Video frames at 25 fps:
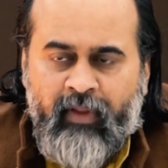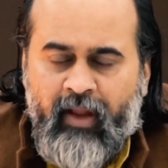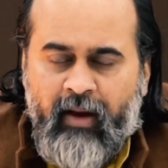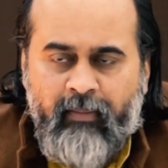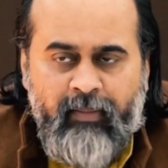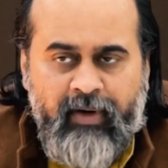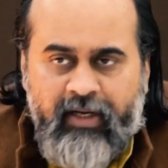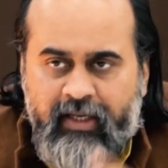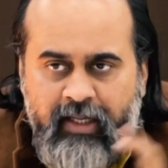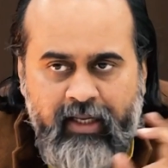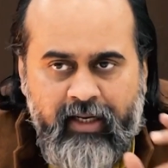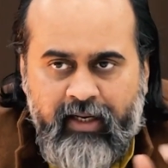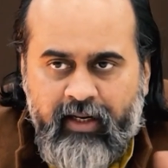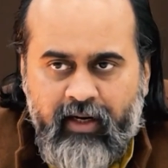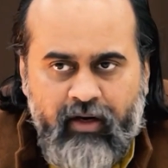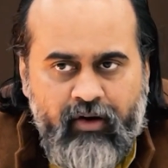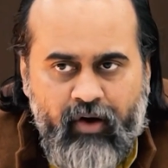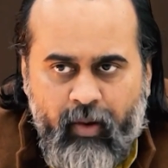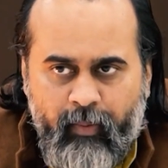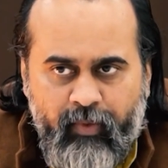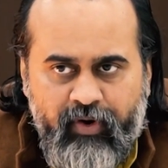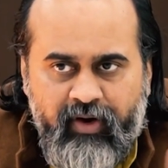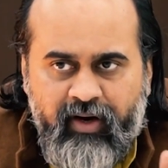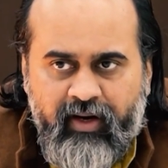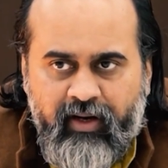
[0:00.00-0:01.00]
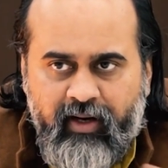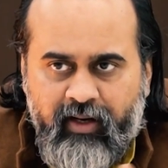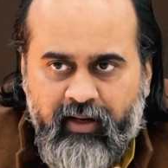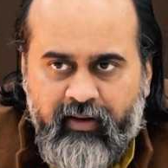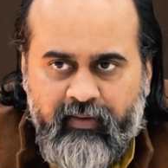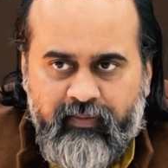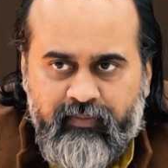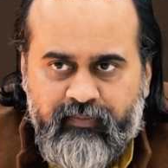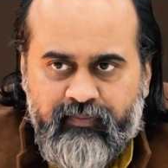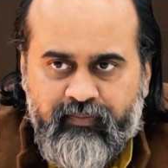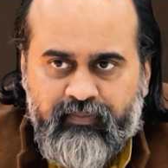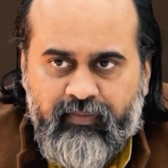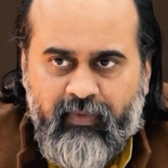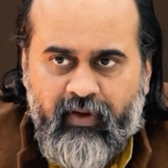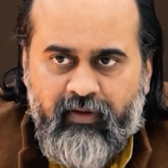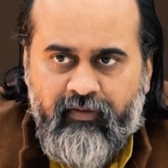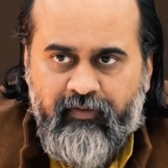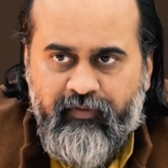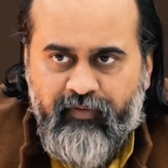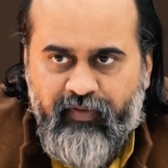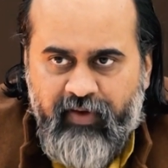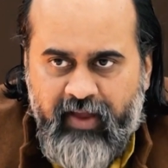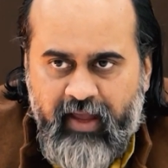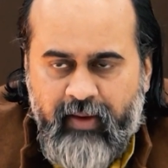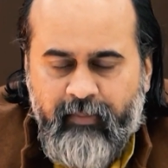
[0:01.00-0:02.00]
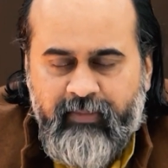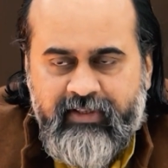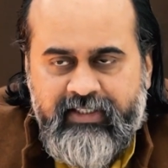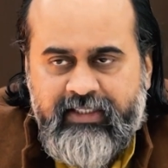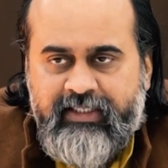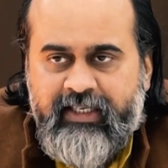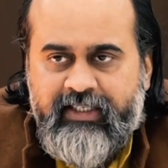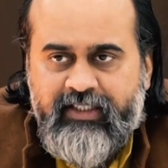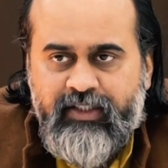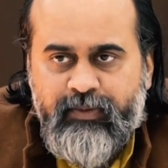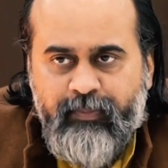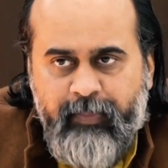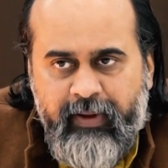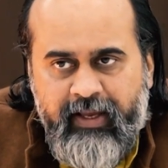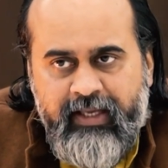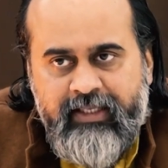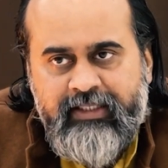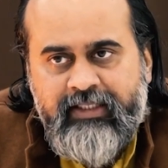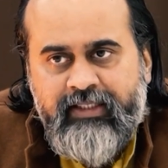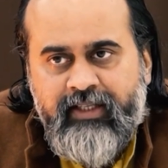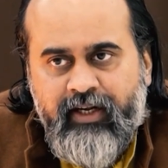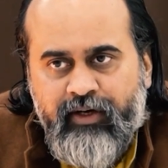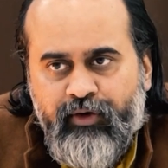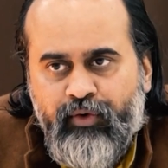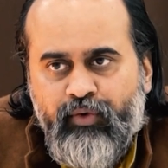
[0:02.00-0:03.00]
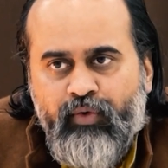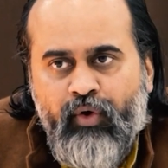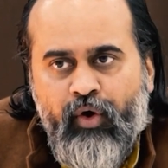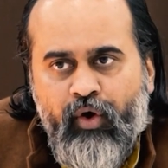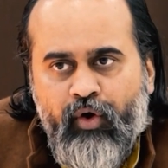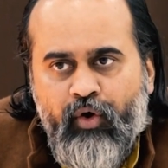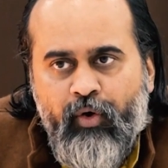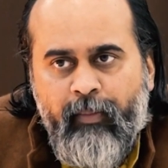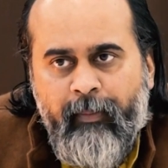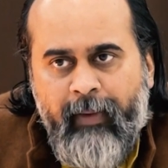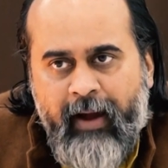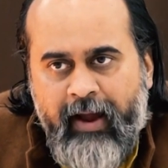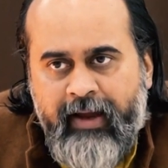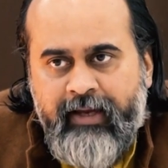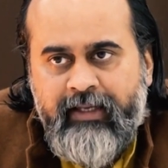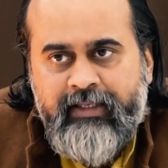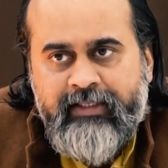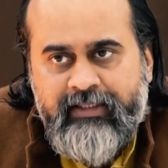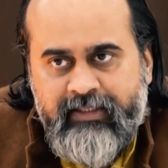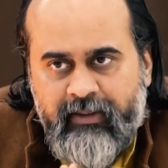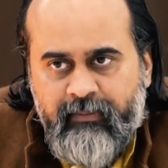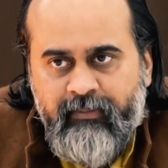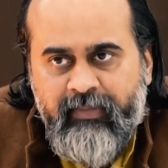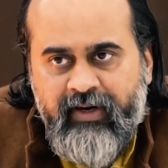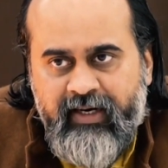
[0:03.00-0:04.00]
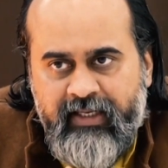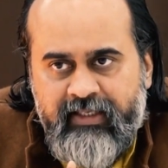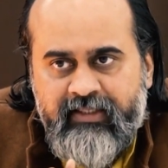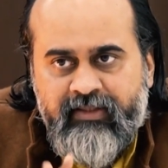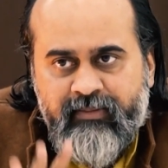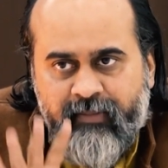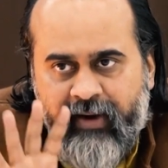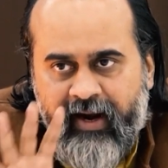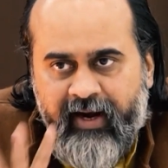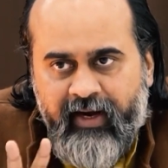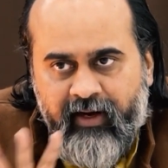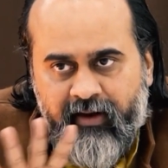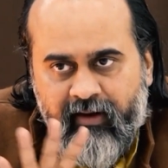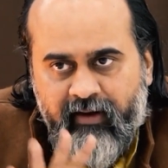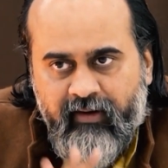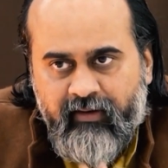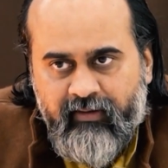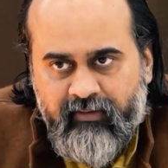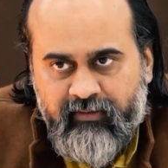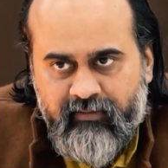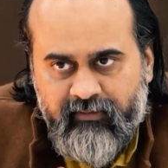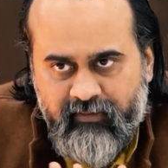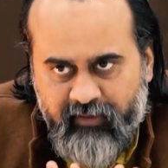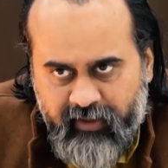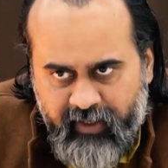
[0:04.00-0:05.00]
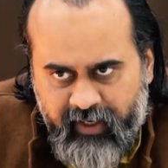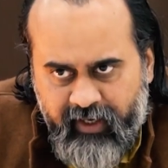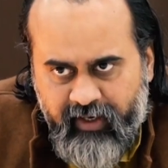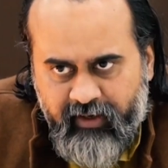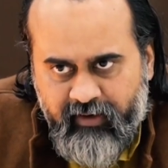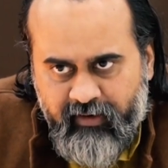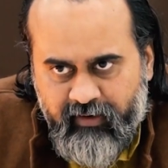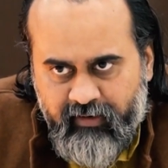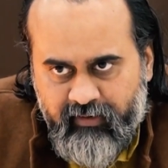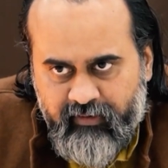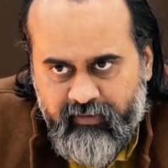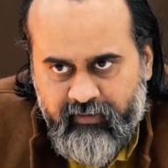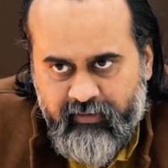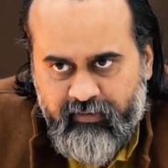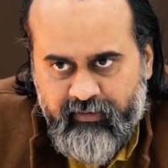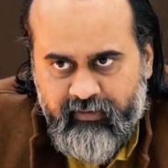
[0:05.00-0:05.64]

a material commodity. Fame is the space that you occupy in somebody's mind. Correct?